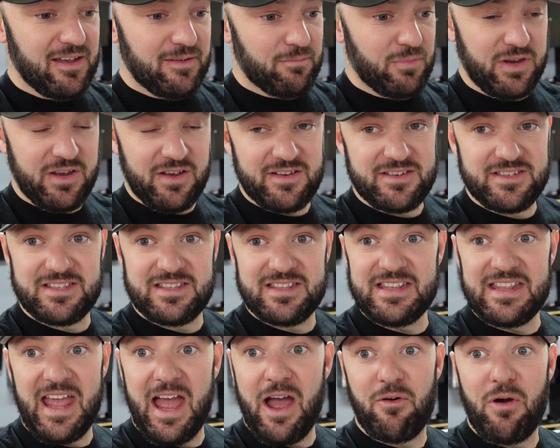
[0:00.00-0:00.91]

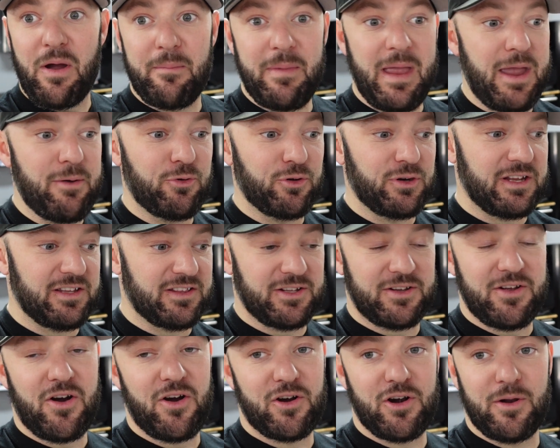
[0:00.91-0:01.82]
because now I'm able to get the
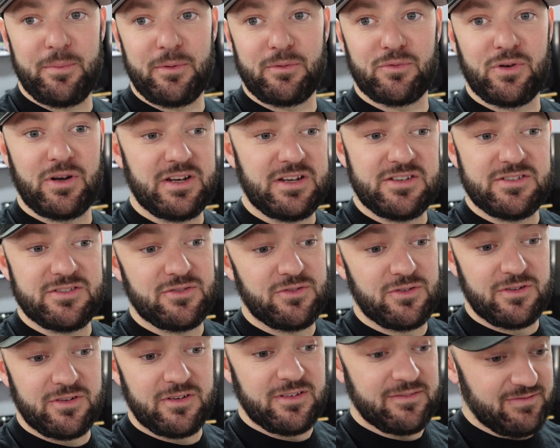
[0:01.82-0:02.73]
car up and running
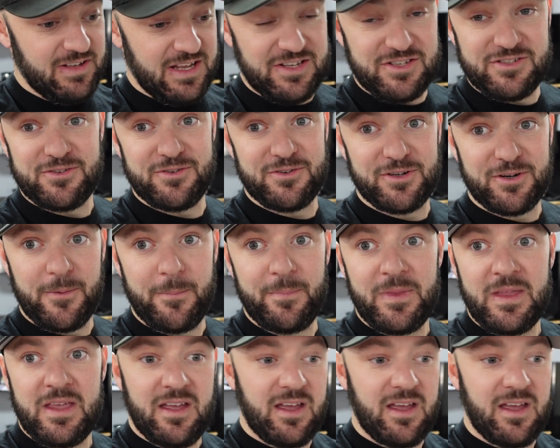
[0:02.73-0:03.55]
sooner and sooner.